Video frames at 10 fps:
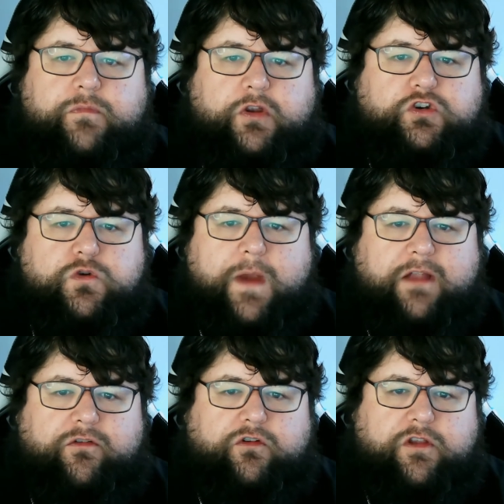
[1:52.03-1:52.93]
The true
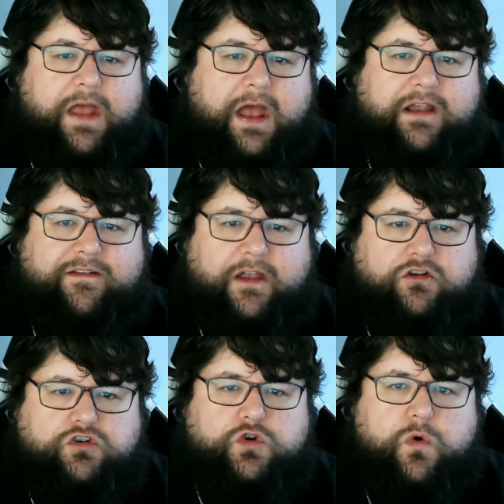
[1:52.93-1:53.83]
answer to that is
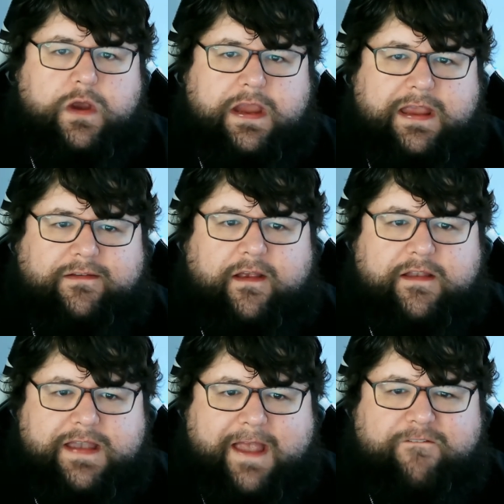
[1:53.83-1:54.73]
that joy is
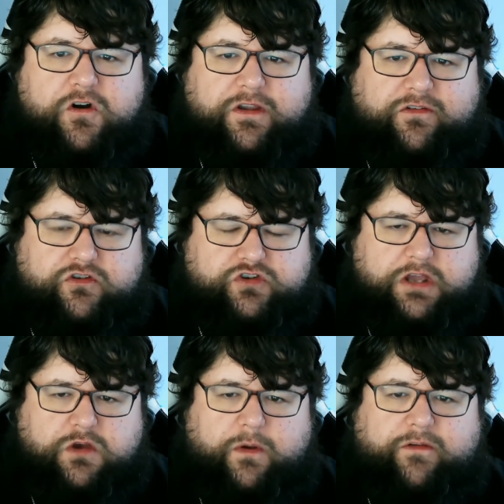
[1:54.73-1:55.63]
never
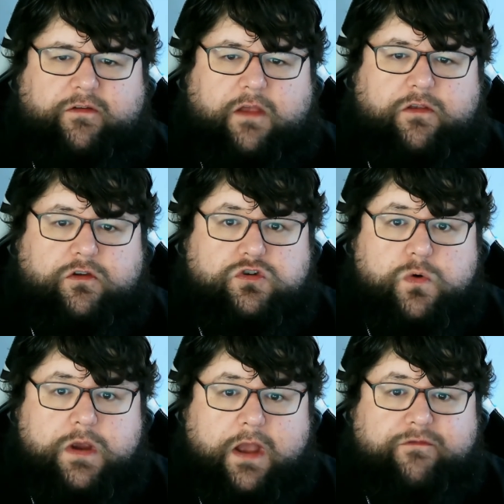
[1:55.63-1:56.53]
disingenuous, and the
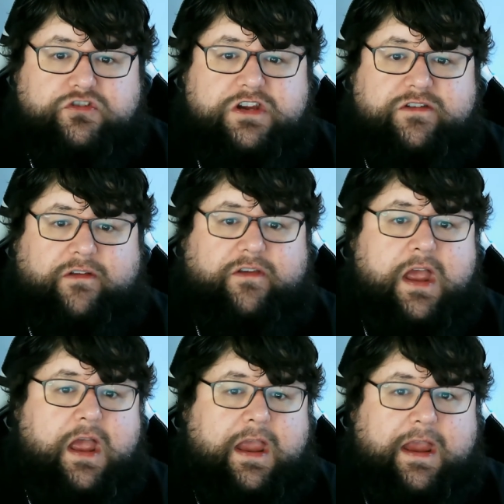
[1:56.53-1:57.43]
joy of Jesus
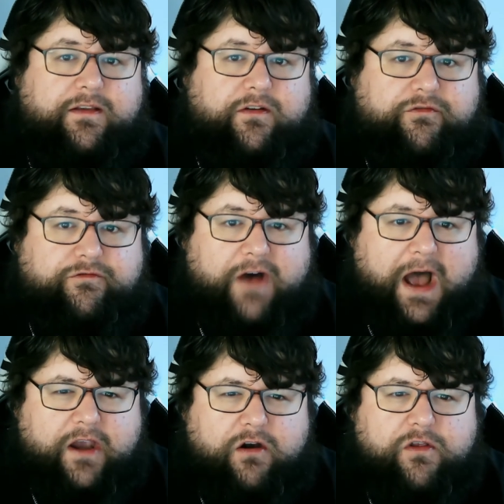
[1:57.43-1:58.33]
is a
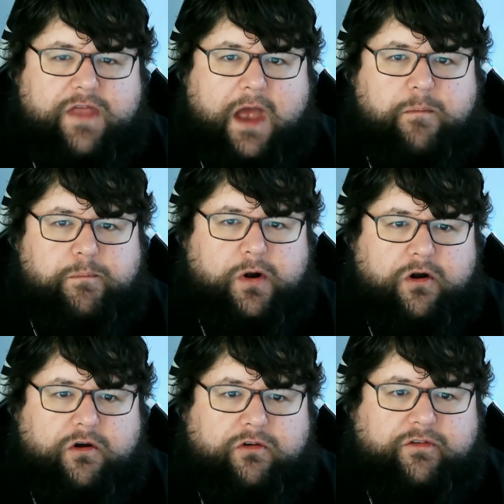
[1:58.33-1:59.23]
fire that
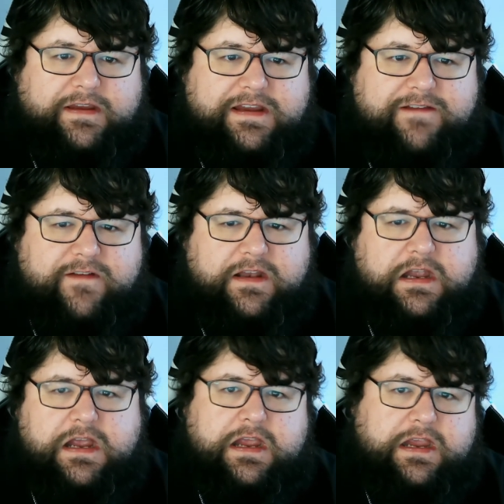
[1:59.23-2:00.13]
burns even
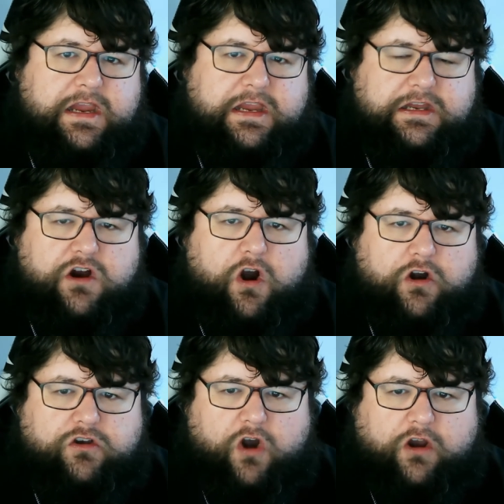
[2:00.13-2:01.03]
in
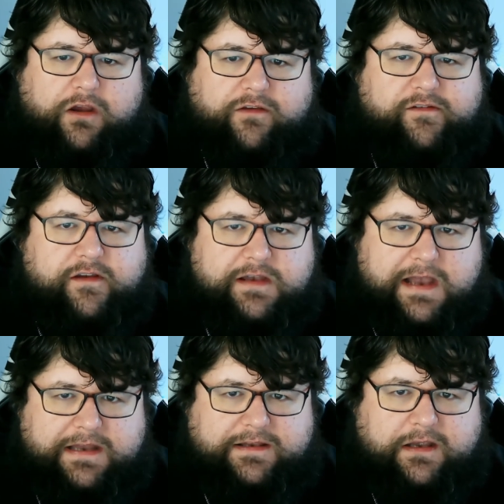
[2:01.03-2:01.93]
our darkest
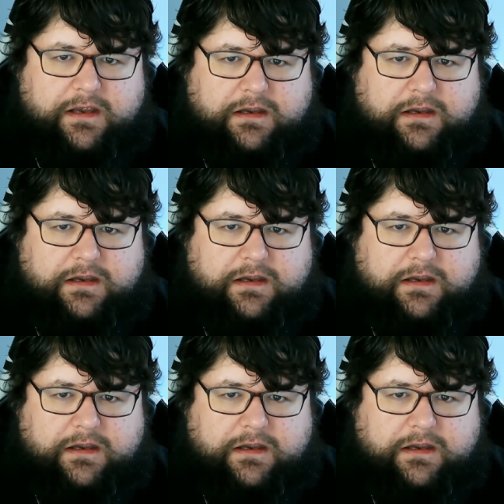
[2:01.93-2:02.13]
night.